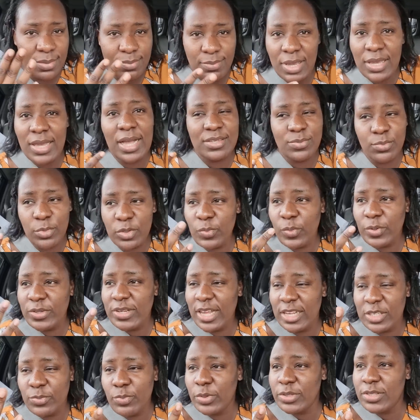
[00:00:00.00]
Make as much money
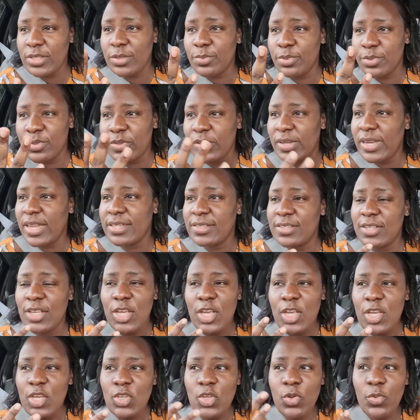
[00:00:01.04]
as possible so that
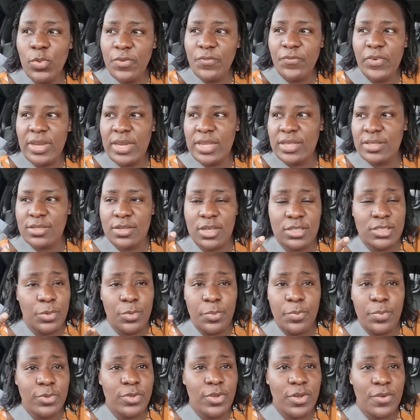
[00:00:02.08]
you won't feel it. Some
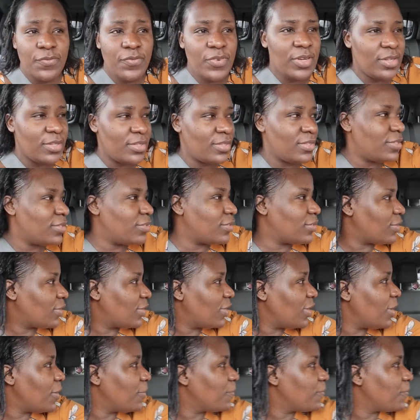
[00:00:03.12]
people don't feel it, okay?